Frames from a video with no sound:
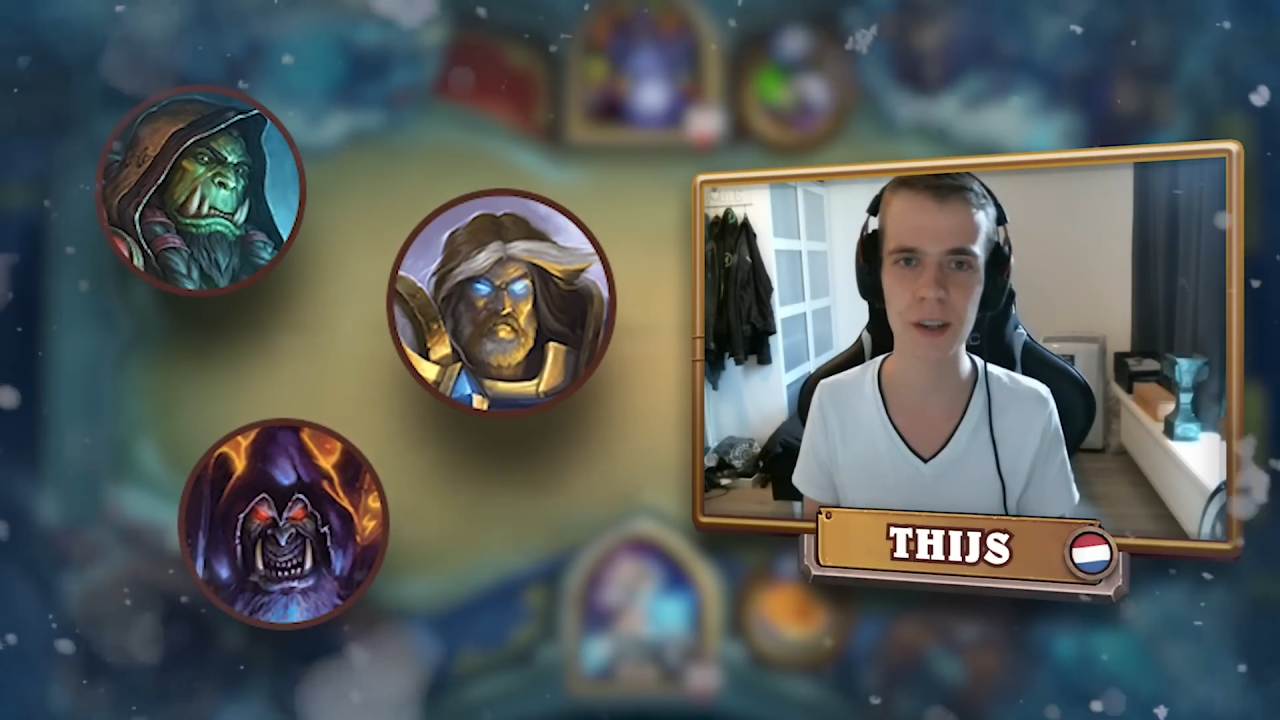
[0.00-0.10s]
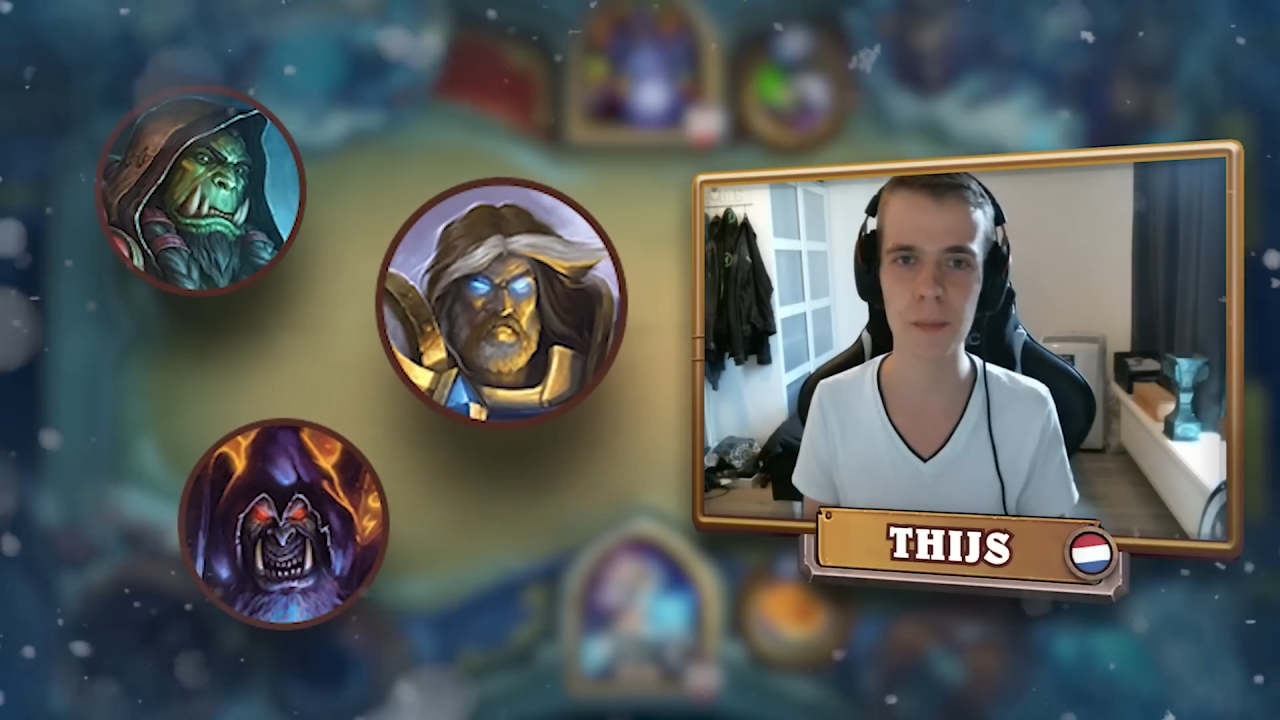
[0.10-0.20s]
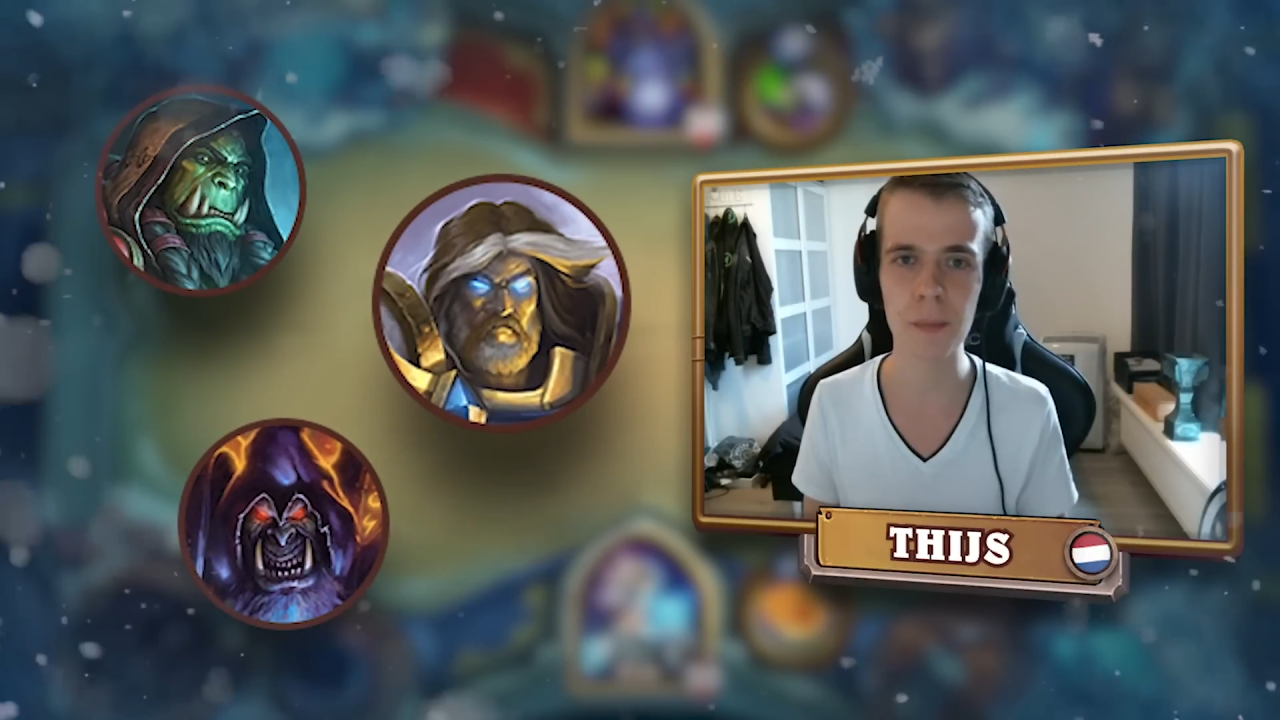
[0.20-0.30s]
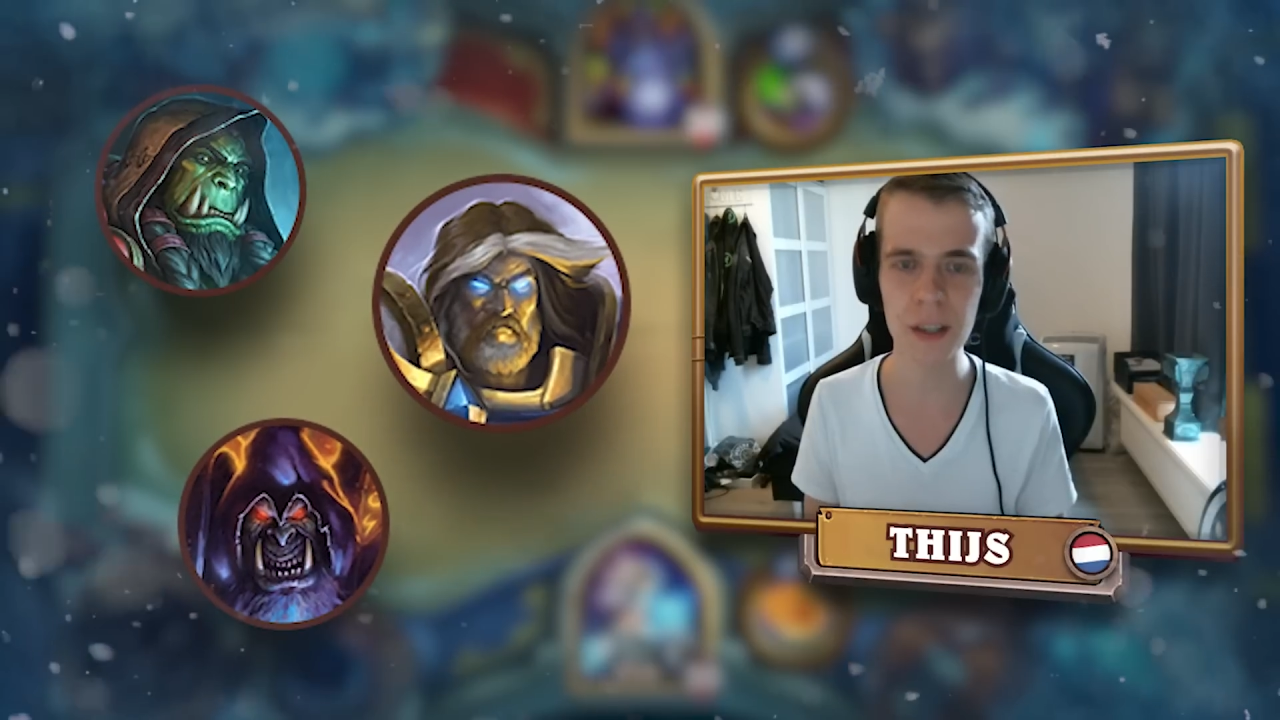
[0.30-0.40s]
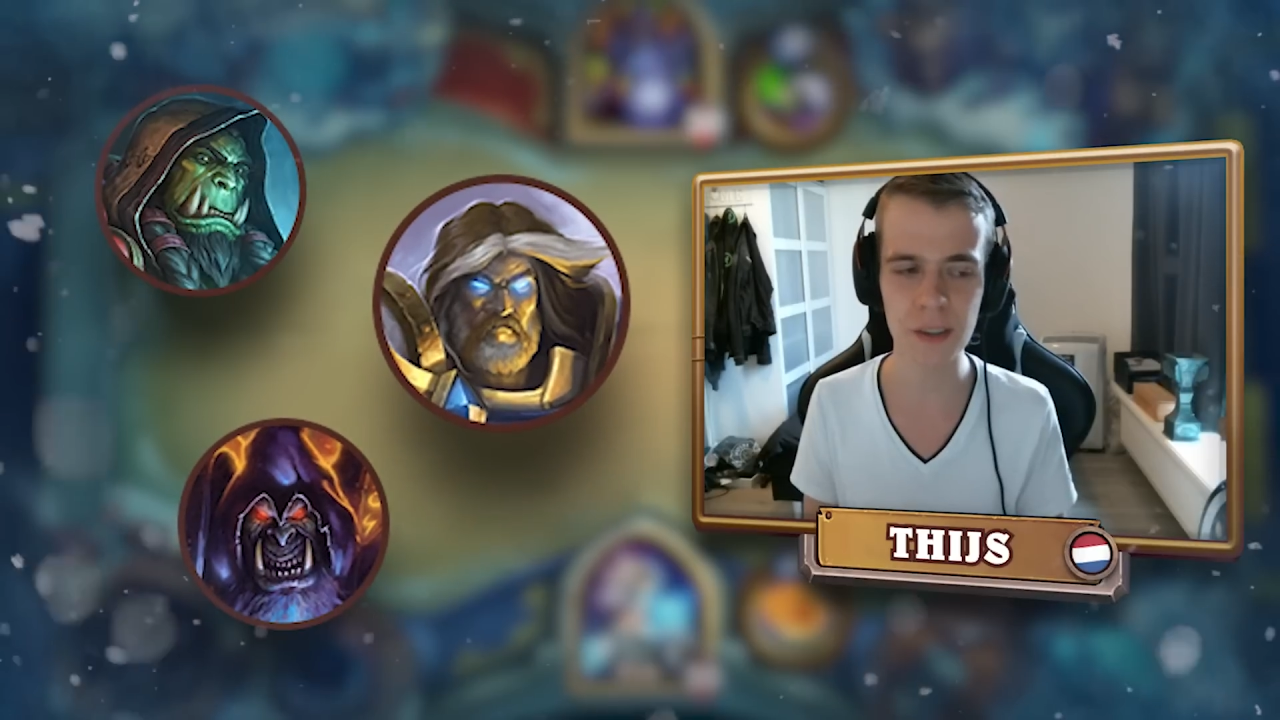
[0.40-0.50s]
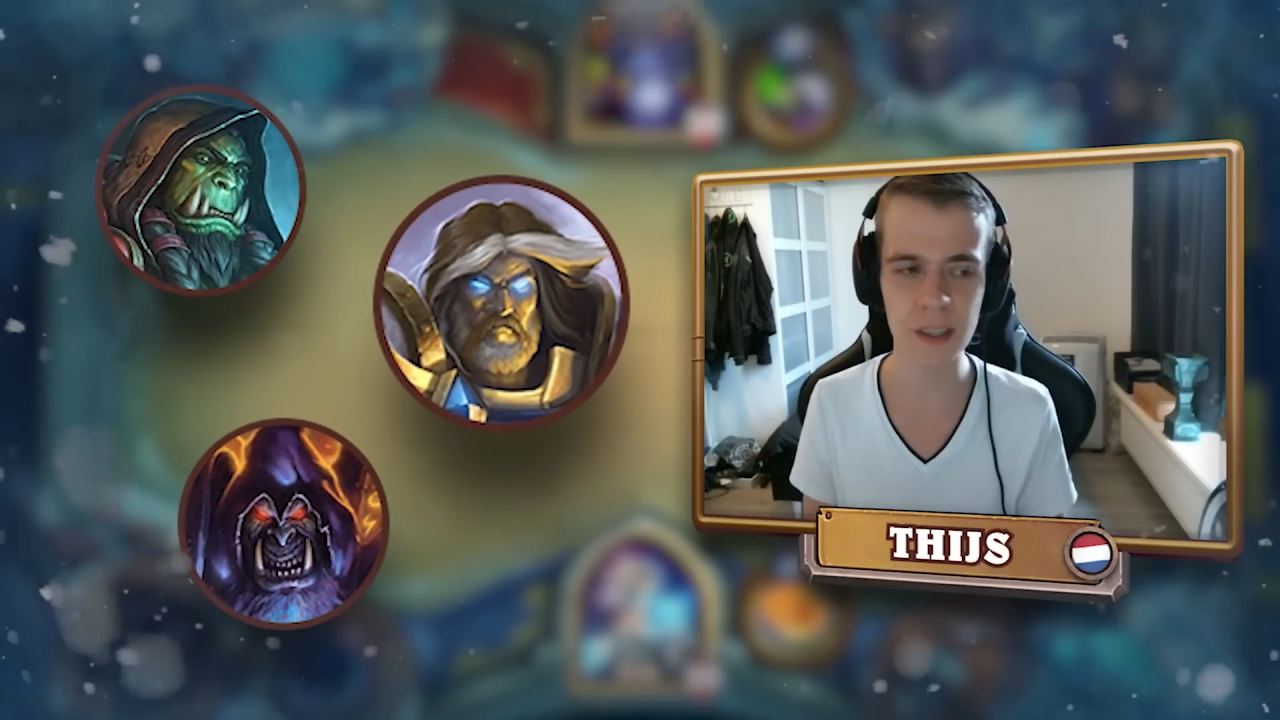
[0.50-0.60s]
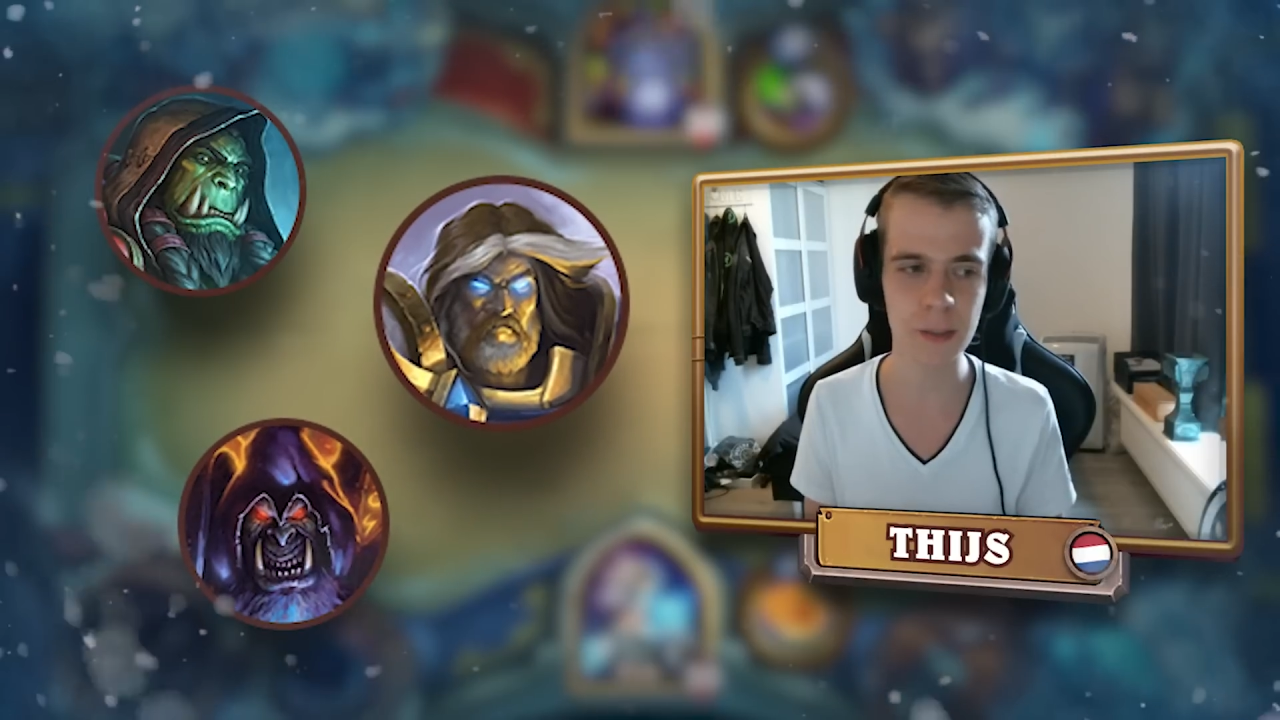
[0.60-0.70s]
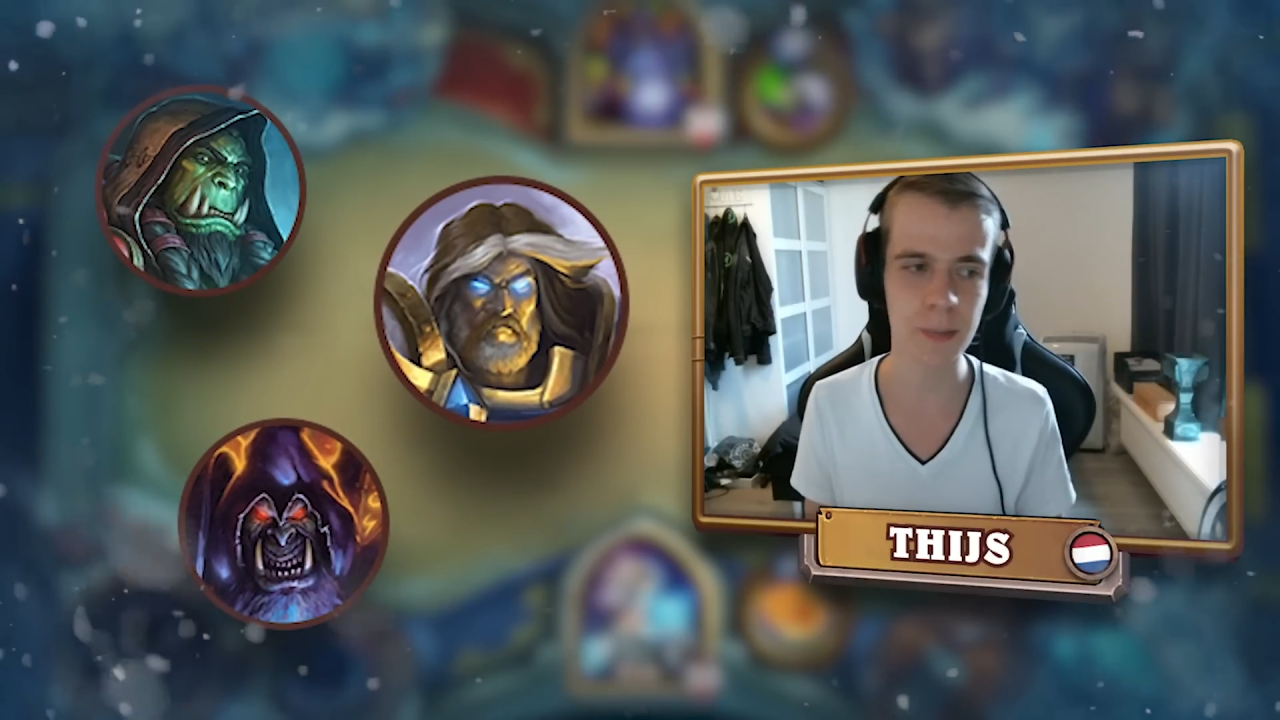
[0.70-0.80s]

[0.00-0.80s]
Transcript: the mid-range